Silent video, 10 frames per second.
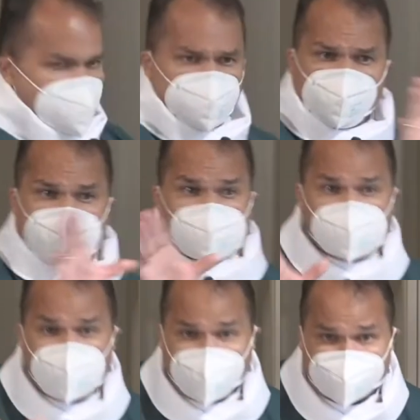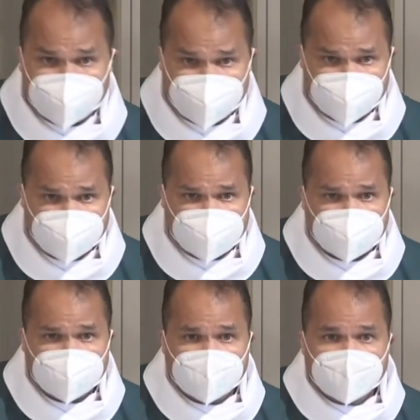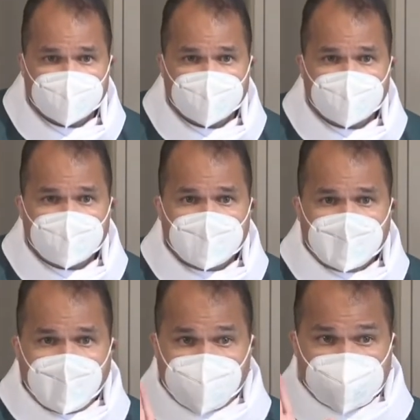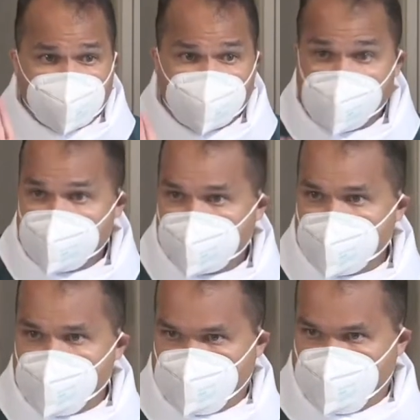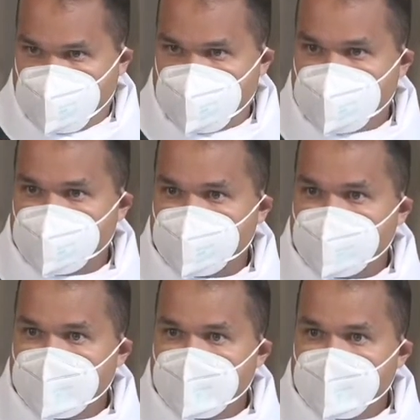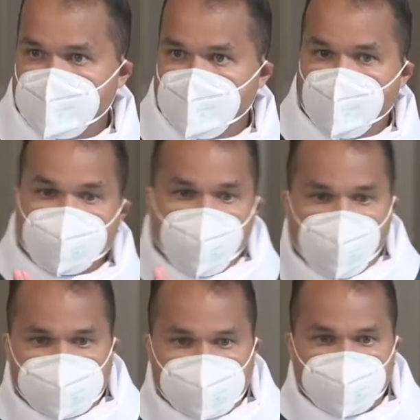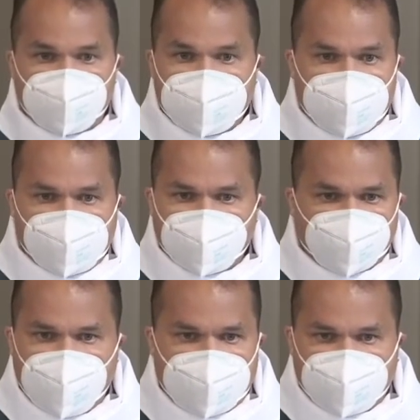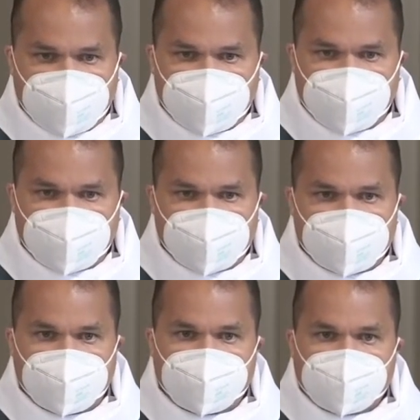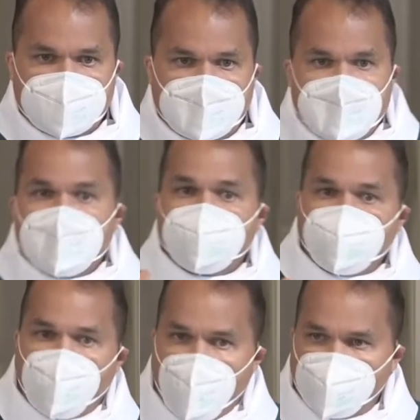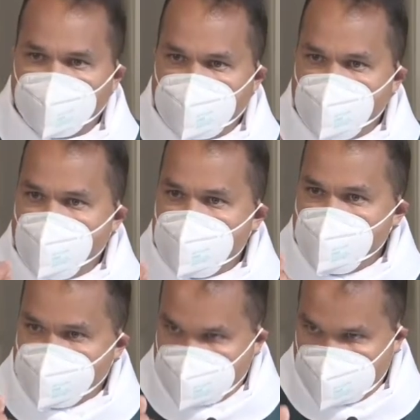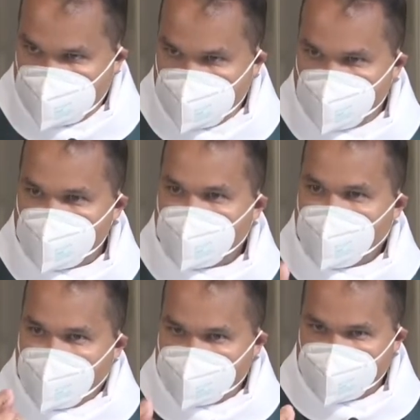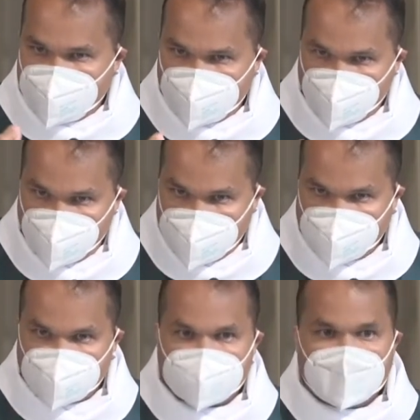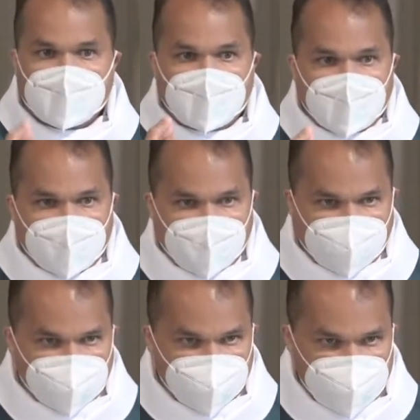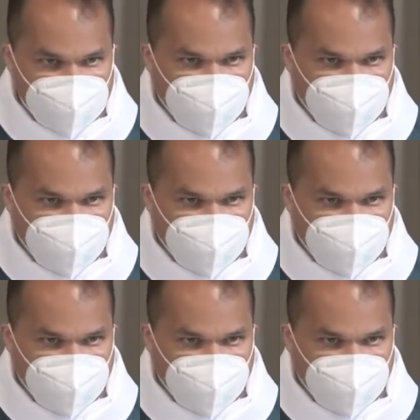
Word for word: expected it, and surprising us with awesome deeds of righteousness if only we would sit at his feet and listen.